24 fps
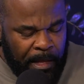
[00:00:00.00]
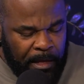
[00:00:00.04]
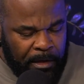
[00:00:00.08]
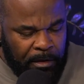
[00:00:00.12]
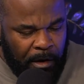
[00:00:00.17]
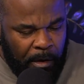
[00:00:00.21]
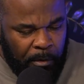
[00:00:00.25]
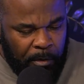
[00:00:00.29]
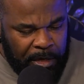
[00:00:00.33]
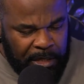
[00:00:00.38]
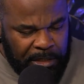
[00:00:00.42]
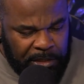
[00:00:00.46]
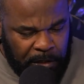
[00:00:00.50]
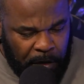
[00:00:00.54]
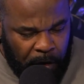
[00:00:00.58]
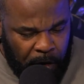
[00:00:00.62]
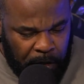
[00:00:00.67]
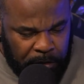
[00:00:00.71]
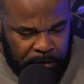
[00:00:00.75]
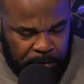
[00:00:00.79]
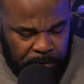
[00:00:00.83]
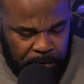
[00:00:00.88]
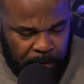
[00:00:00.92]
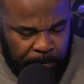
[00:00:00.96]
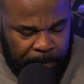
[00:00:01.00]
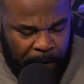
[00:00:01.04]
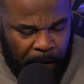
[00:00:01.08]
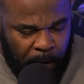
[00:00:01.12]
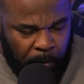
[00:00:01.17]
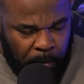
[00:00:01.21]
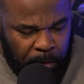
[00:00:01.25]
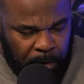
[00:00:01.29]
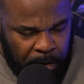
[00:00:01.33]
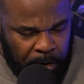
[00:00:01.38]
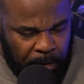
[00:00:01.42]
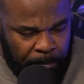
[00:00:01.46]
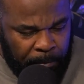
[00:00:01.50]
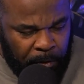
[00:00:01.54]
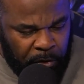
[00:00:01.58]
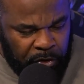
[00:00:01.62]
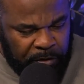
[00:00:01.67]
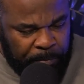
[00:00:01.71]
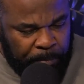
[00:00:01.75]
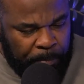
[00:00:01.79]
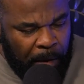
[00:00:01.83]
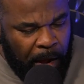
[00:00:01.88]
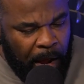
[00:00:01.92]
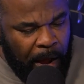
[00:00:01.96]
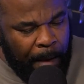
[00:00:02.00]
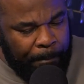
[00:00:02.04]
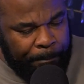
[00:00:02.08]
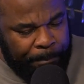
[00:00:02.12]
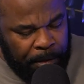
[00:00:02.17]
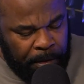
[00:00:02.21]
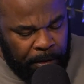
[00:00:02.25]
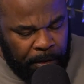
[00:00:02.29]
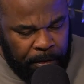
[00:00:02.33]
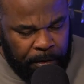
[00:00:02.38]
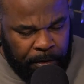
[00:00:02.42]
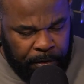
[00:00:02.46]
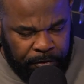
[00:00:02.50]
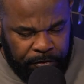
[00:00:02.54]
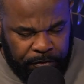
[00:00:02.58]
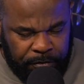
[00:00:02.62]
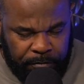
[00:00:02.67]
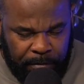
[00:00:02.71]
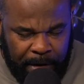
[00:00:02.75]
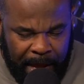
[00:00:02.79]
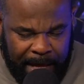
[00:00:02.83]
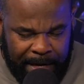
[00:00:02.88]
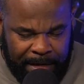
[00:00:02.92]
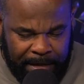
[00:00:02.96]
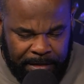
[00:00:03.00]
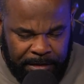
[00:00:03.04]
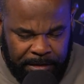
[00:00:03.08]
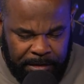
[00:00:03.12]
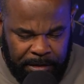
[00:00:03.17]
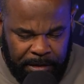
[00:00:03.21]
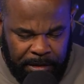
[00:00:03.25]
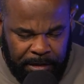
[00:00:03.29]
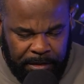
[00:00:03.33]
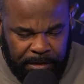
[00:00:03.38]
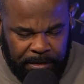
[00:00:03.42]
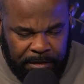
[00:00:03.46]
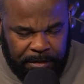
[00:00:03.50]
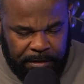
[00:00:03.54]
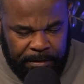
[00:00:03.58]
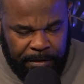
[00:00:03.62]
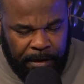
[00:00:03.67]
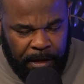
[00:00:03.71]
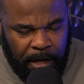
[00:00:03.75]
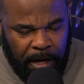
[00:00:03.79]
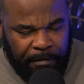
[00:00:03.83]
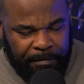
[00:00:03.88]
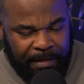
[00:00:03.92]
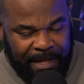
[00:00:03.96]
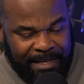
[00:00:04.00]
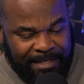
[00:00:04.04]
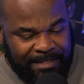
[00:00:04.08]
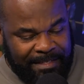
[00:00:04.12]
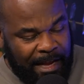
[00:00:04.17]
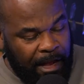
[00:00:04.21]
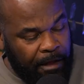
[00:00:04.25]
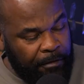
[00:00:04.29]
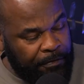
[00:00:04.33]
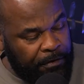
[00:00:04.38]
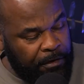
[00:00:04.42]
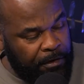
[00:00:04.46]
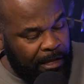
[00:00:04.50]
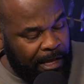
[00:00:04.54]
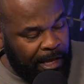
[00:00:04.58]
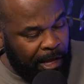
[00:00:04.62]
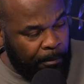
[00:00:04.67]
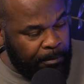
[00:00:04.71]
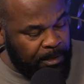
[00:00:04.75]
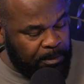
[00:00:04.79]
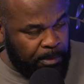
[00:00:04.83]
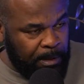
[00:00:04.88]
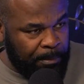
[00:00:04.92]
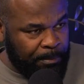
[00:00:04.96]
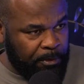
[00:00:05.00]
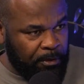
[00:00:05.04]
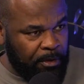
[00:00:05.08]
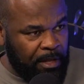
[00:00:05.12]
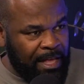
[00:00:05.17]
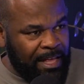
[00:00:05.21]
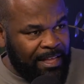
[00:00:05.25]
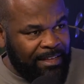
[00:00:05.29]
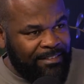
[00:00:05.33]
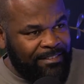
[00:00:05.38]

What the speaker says: I want to talk to you about one of the most popular strategies that is out there that helps people